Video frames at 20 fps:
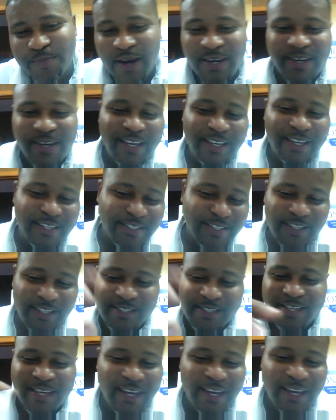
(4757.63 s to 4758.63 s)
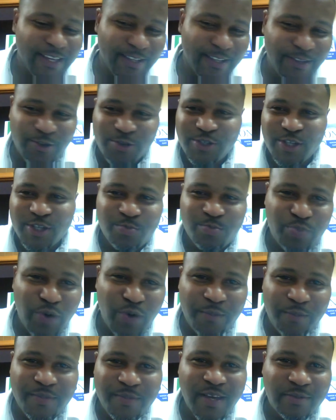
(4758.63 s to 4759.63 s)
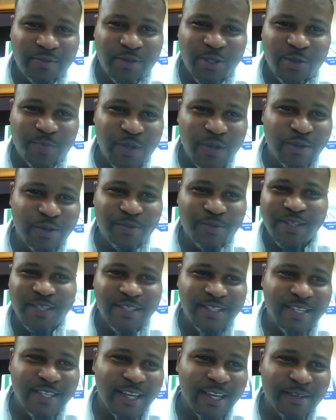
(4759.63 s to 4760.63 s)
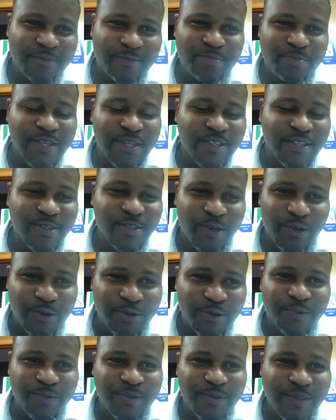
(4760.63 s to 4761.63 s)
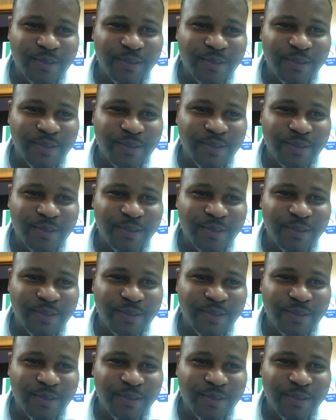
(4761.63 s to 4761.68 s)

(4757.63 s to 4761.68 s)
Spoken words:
Monday because that's tech, and you just brought me up to speed with the tech piece. So